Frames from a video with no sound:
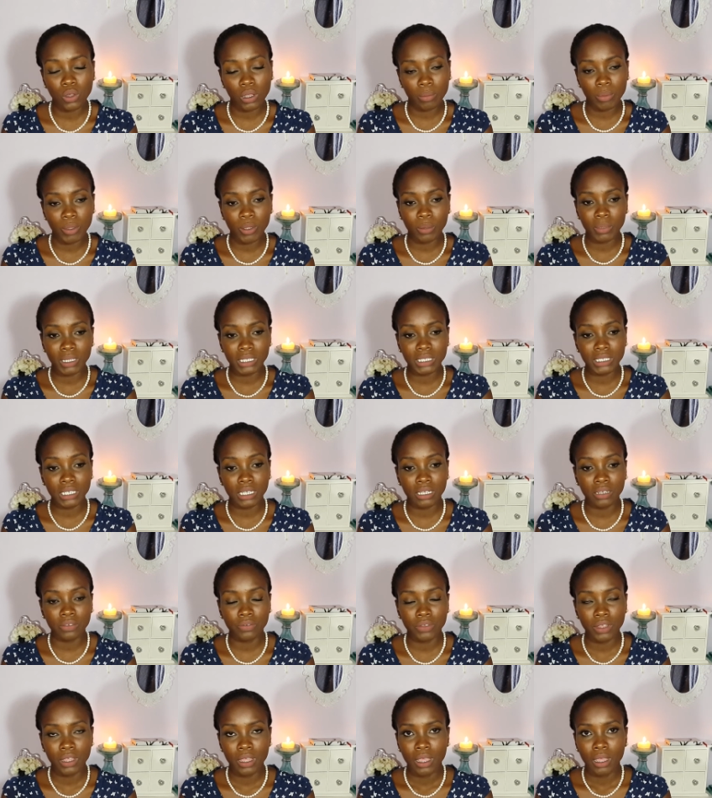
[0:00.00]
about
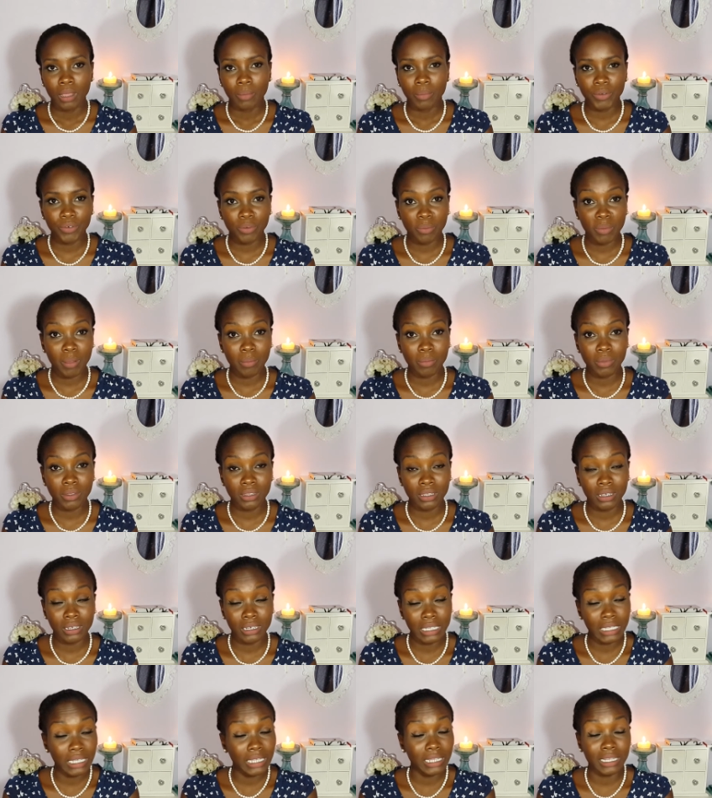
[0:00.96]
myself. But remember, the
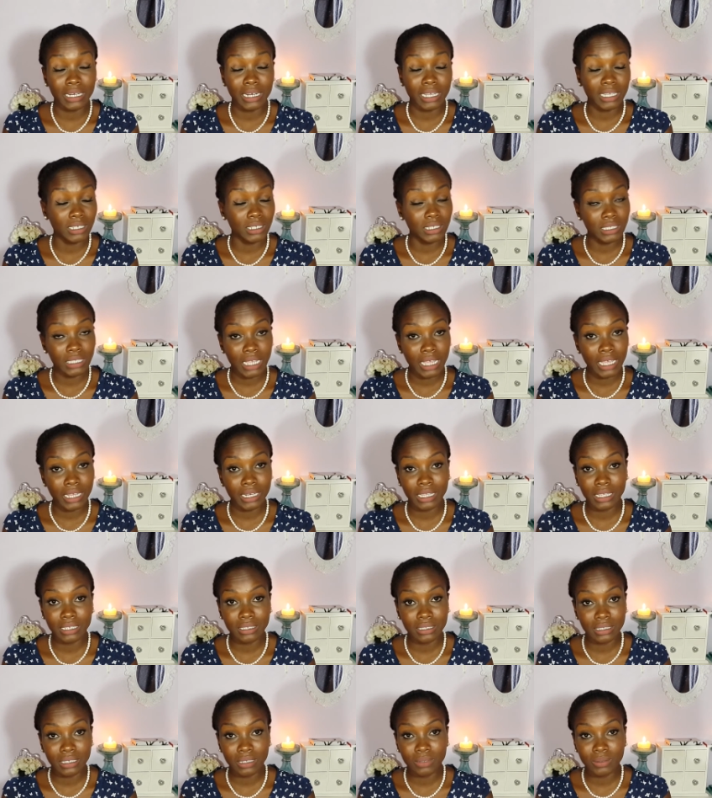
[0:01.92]
day that I just had
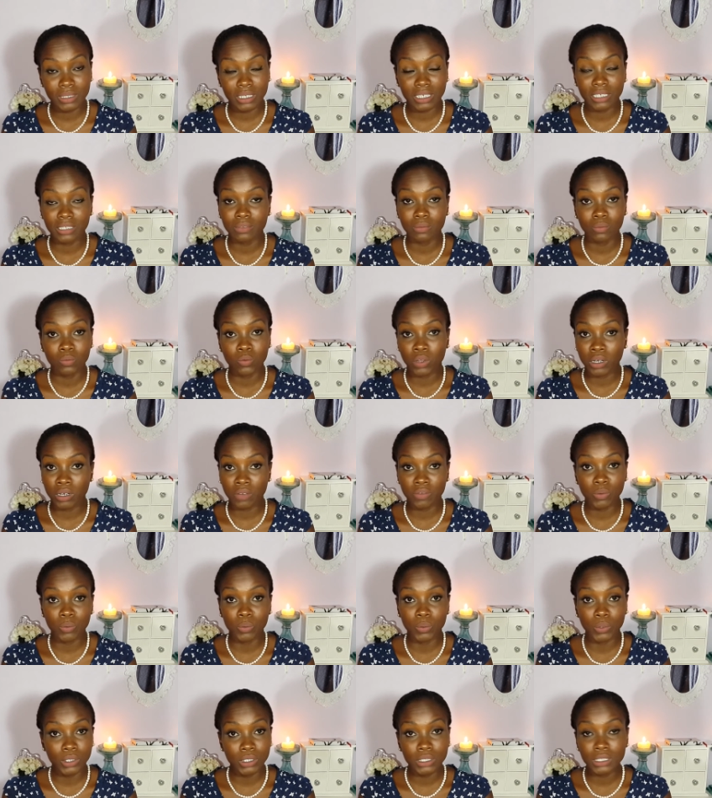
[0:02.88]
yesterday was like one of the
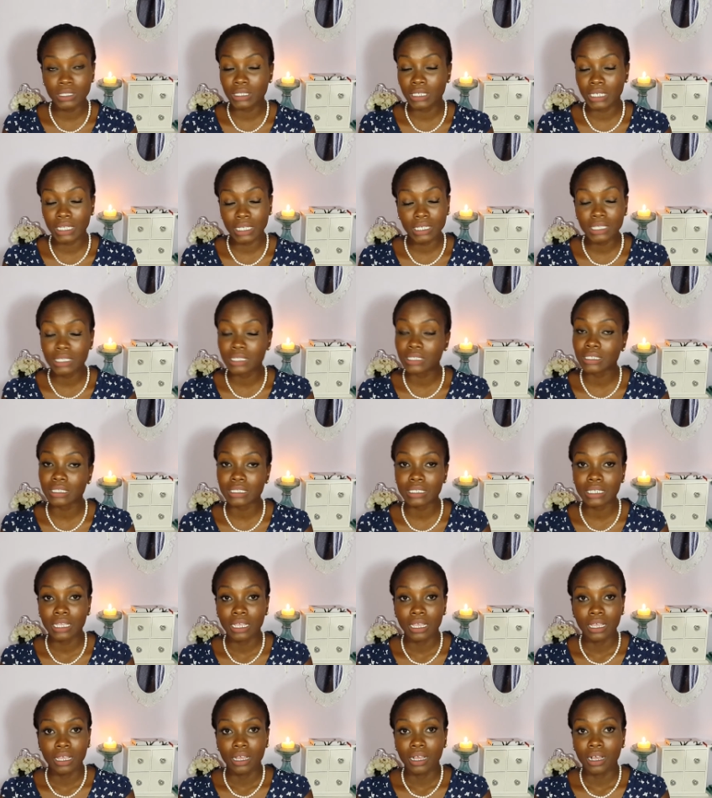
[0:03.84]
worst days
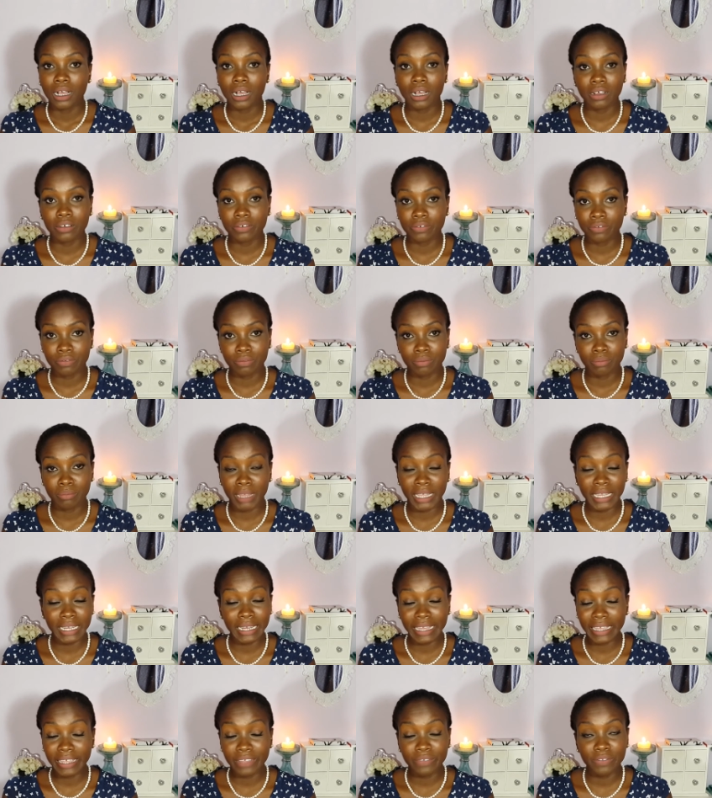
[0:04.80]
of my
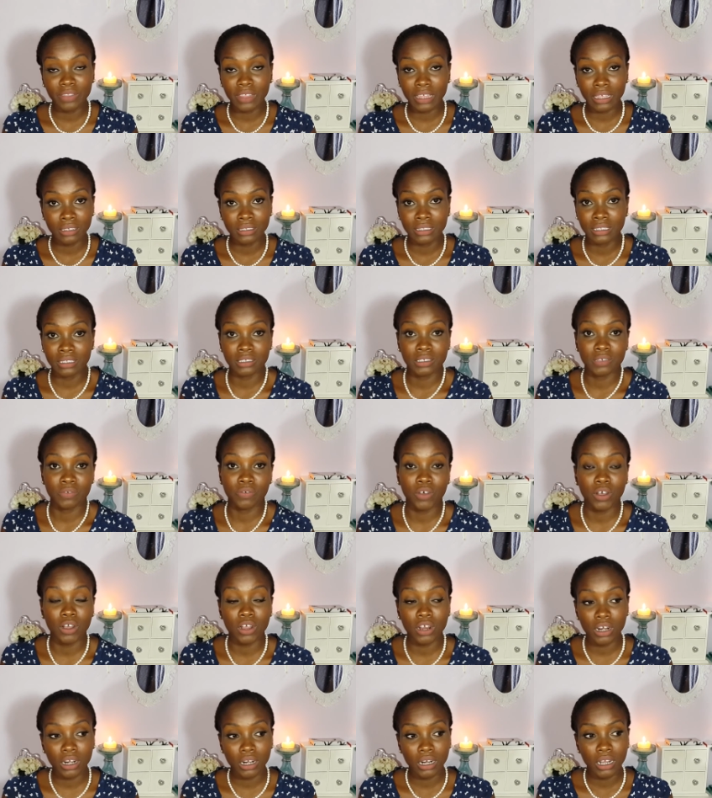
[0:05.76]
life thus
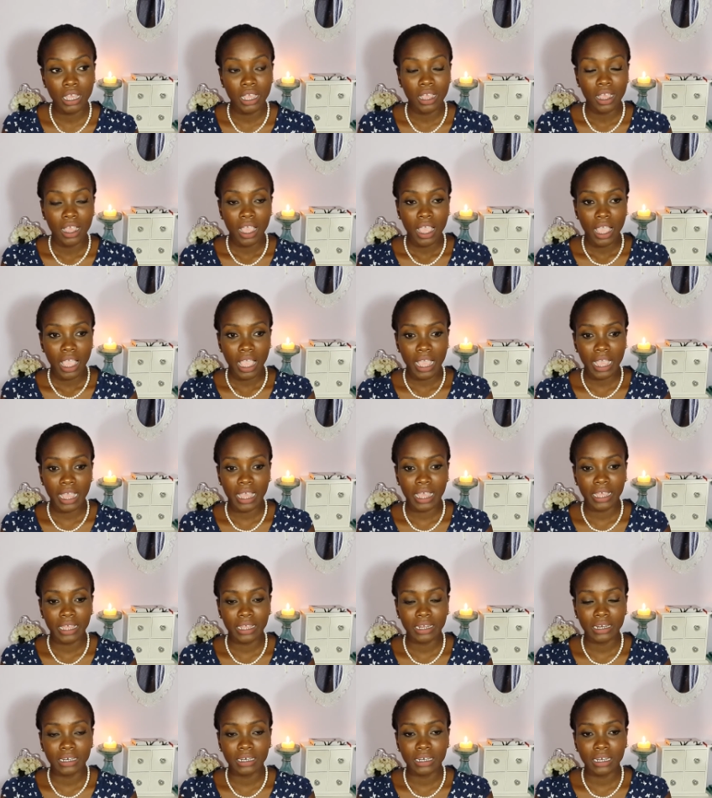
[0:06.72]
far,
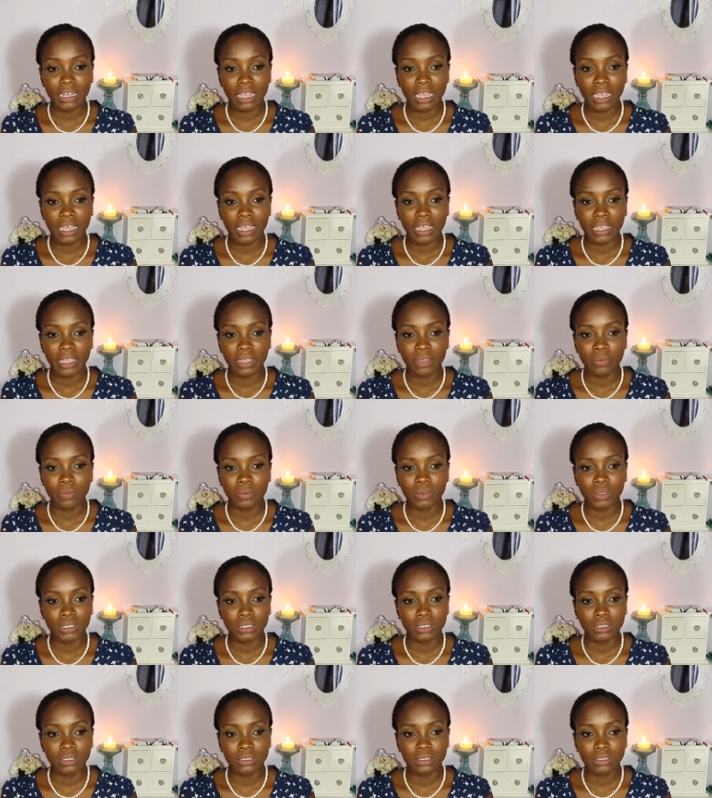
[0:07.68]
and I
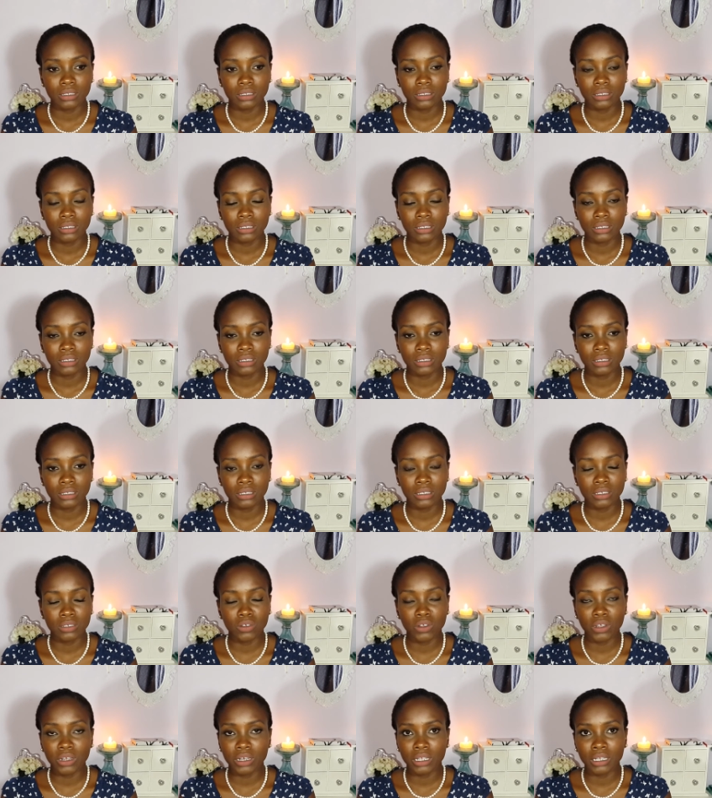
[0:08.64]
was just
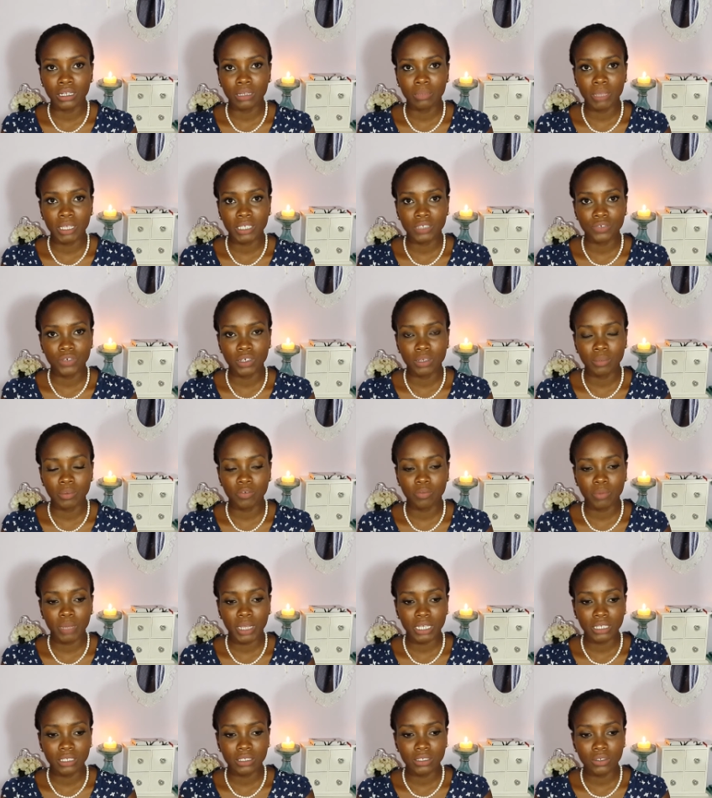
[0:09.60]
not in the best frame of
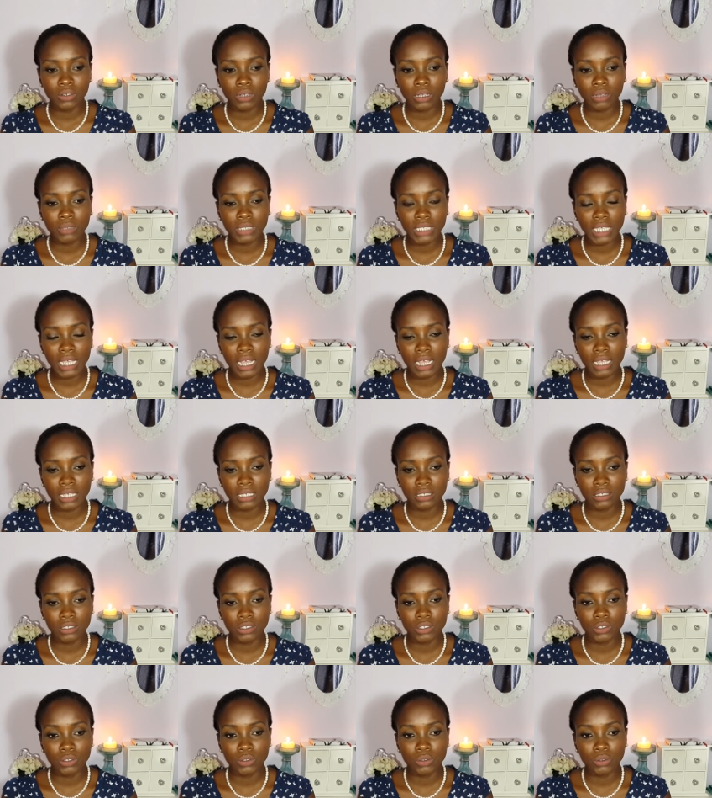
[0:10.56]
mind. So I was
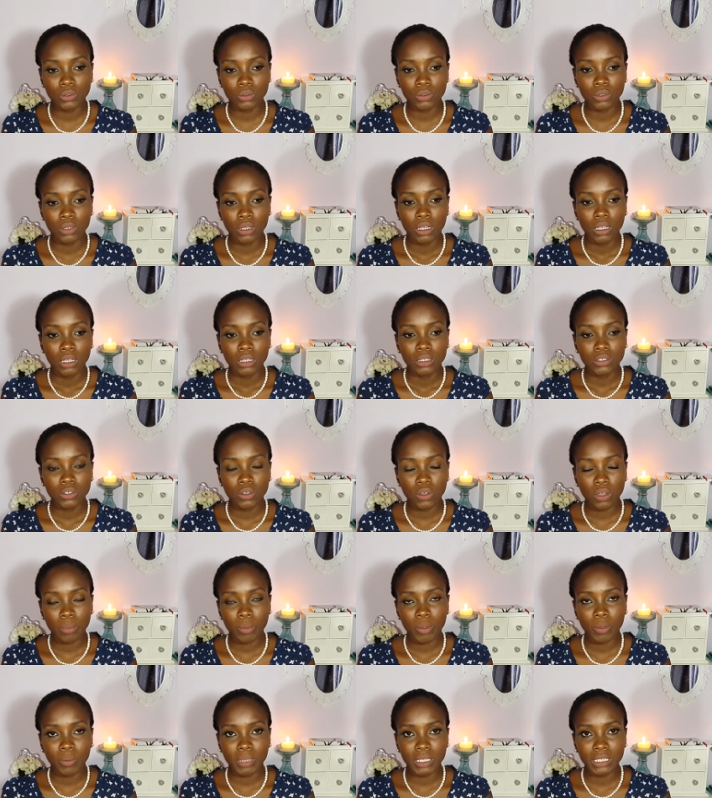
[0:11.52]
asked to talk
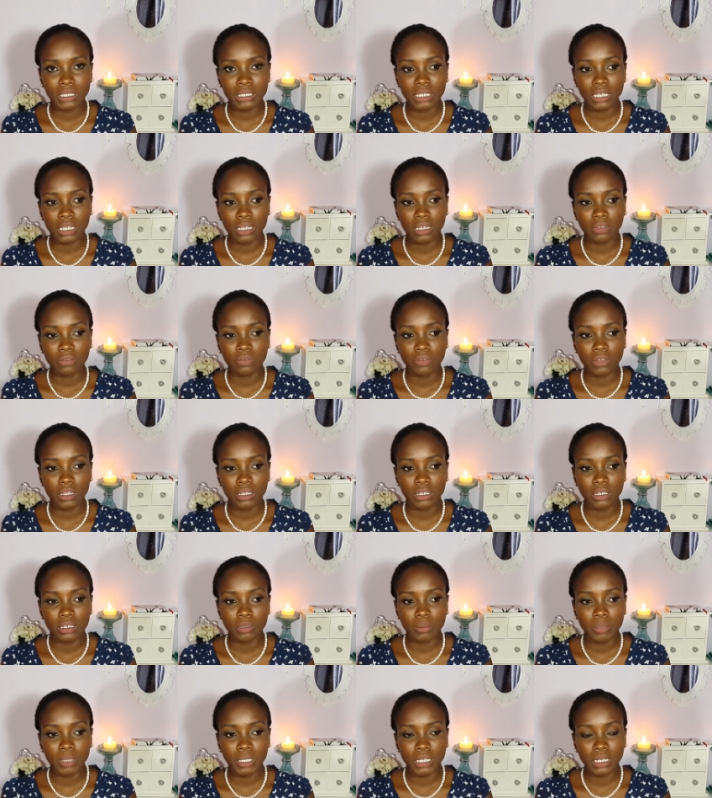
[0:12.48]
about myself a
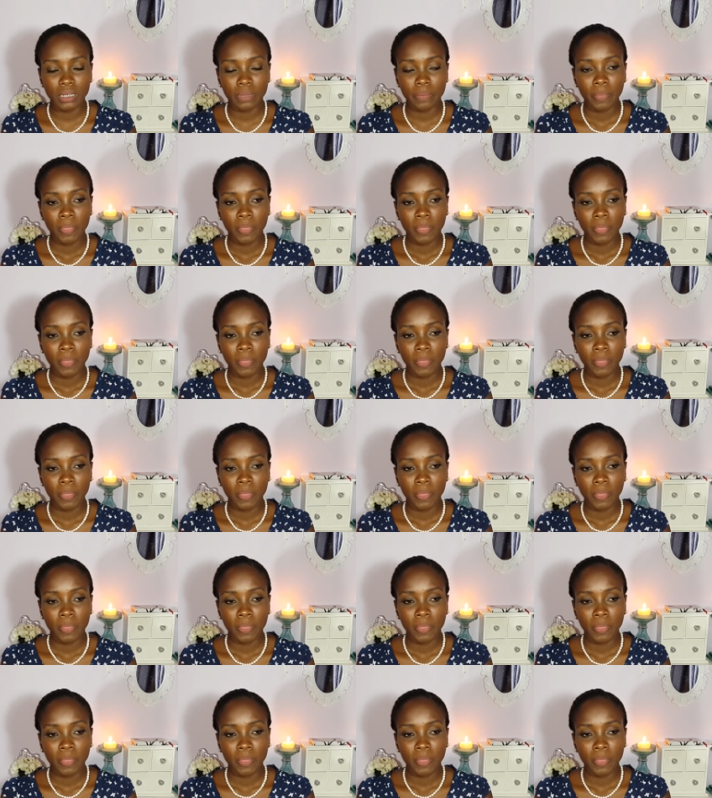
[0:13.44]
little bit,